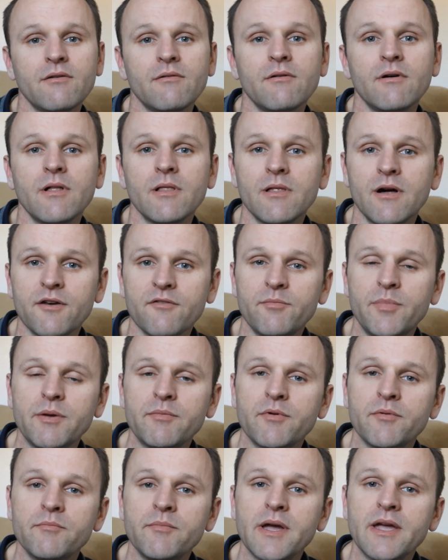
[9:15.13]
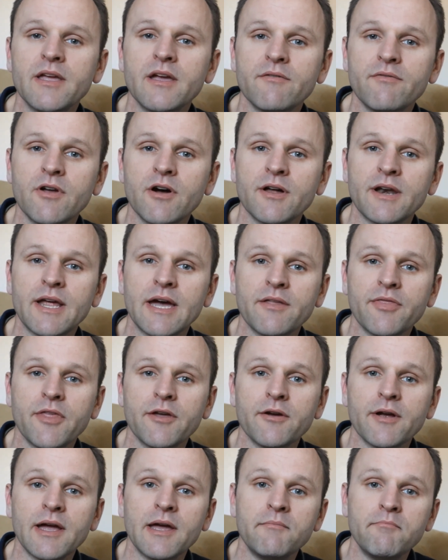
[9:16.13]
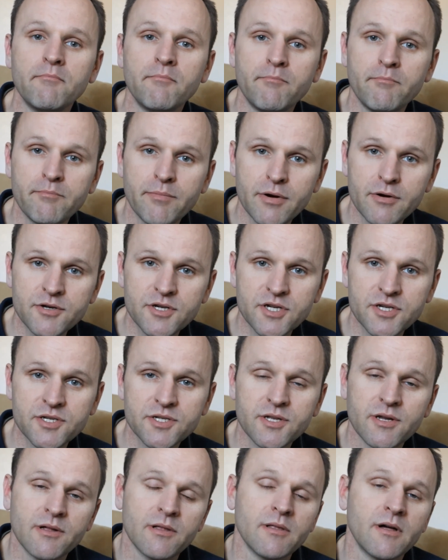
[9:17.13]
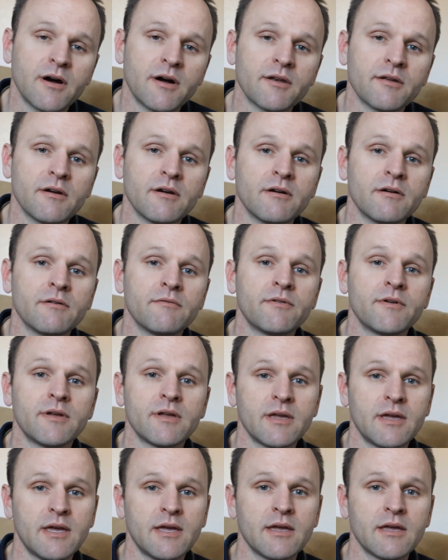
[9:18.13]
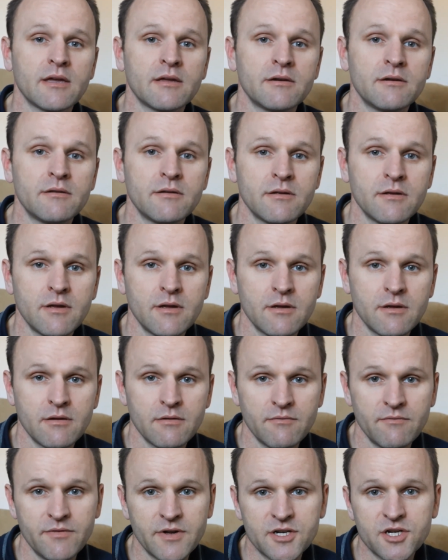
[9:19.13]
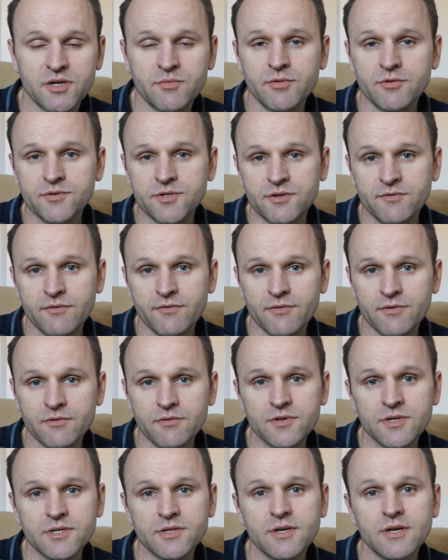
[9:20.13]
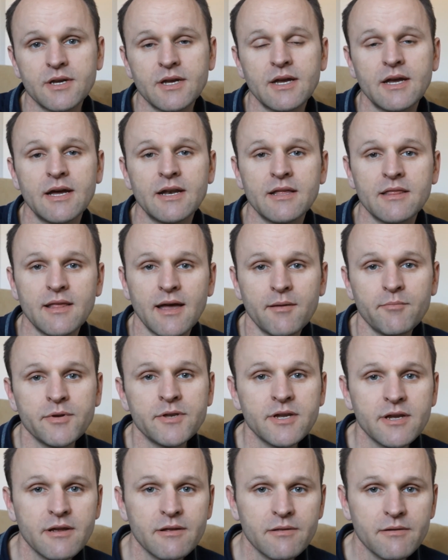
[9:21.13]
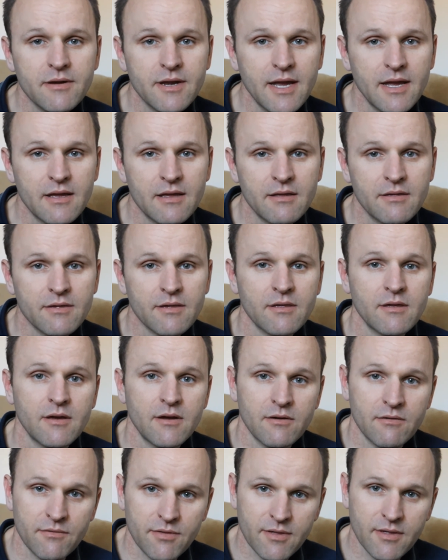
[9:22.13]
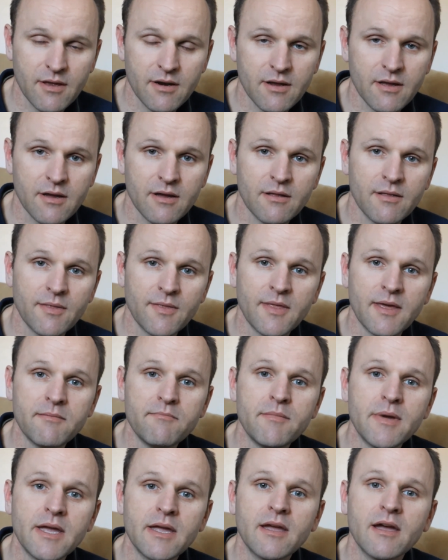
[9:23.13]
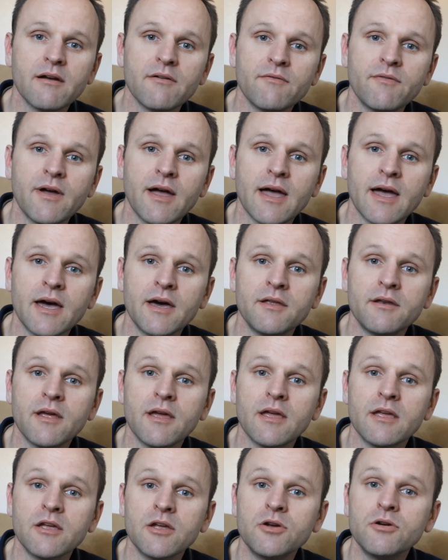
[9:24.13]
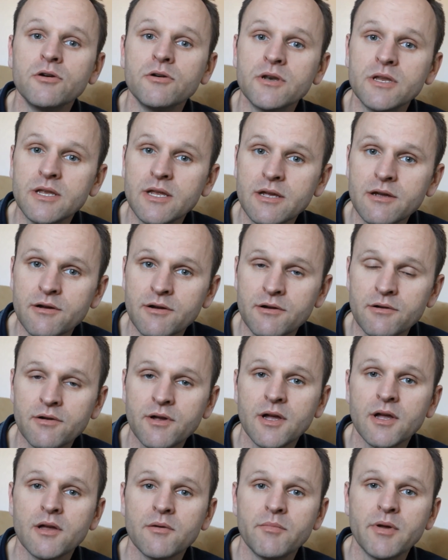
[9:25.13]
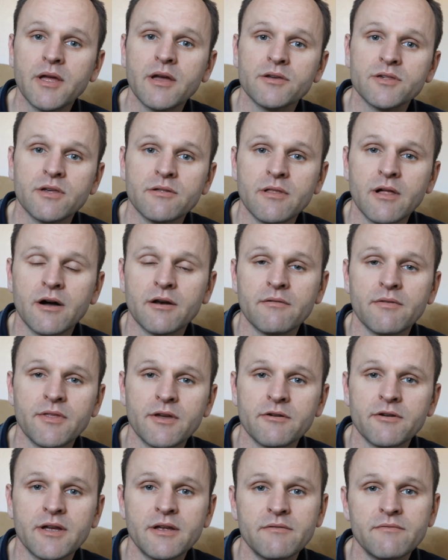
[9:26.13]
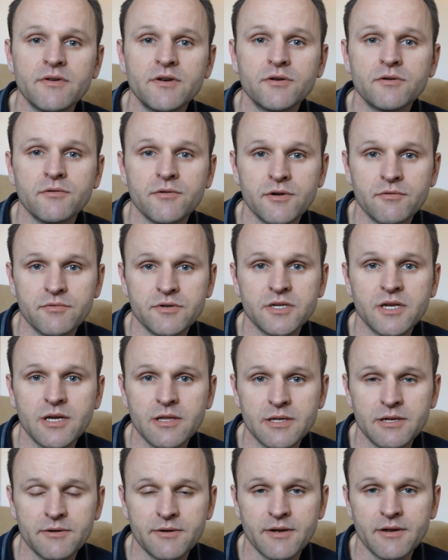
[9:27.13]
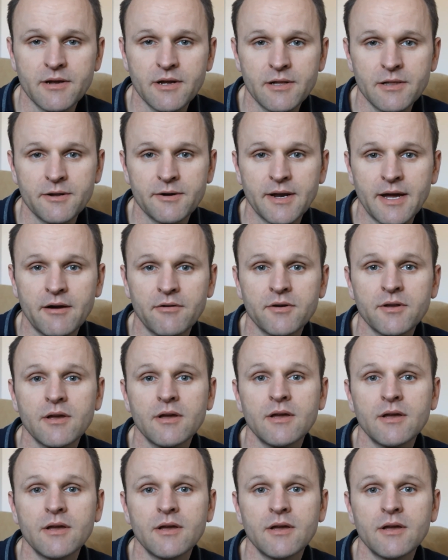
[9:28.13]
A lot of people may have gone out there and purchased a lot of canned vegetables and fruits. And in that particular case, with Seneca, they may have had a good year because a lot of their inventory was cleared out